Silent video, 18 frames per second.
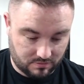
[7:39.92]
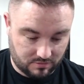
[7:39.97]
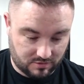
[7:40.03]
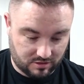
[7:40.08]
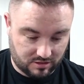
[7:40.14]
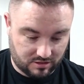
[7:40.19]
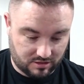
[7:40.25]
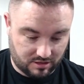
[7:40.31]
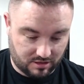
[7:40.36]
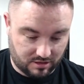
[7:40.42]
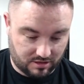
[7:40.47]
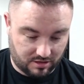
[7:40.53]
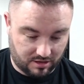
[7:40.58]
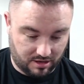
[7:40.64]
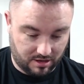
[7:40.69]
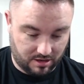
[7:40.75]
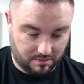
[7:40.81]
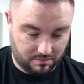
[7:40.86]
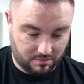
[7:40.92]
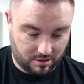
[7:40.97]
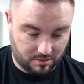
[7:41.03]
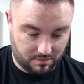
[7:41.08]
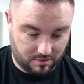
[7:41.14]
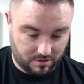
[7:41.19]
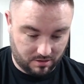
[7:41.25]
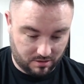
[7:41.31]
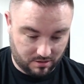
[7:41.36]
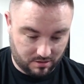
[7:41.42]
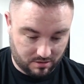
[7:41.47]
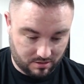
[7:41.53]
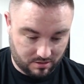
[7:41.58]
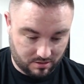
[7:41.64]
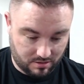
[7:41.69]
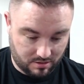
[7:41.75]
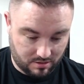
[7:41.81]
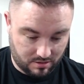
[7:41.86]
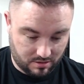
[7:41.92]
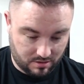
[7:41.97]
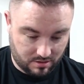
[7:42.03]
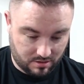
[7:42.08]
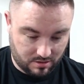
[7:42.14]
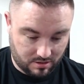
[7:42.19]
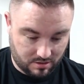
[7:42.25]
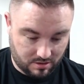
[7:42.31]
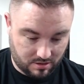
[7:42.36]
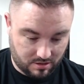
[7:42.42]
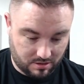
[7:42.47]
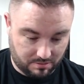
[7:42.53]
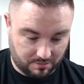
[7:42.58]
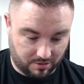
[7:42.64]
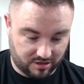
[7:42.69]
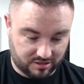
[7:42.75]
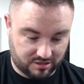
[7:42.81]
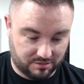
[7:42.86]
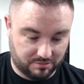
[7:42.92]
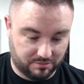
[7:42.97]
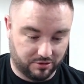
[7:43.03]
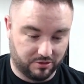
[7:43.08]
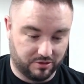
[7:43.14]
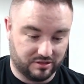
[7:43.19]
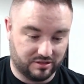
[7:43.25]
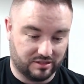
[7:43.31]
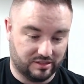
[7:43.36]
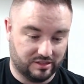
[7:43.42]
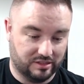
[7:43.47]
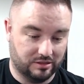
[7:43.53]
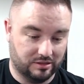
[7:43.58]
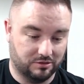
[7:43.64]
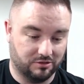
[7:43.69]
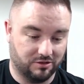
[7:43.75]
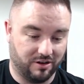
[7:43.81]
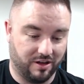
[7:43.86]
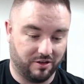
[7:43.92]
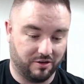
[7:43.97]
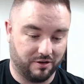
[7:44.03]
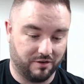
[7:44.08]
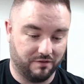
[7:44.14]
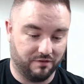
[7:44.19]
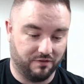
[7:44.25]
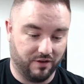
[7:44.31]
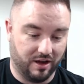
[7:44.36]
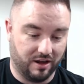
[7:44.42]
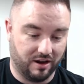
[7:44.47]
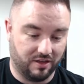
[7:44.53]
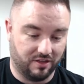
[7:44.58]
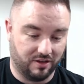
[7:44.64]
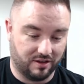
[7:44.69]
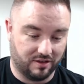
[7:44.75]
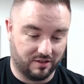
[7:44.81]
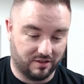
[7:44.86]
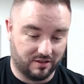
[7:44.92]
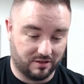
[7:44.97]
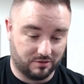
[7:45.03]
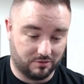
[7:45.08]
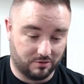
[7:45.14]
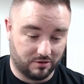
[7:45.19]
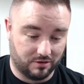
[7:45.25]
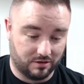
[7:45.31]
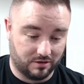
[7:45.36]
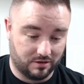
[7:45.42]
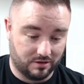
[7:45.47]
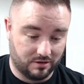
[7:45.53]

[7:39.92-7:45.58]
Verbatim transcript: see a team maybe? Boston Bruins. Ooh, rather a vet, I think, in this one.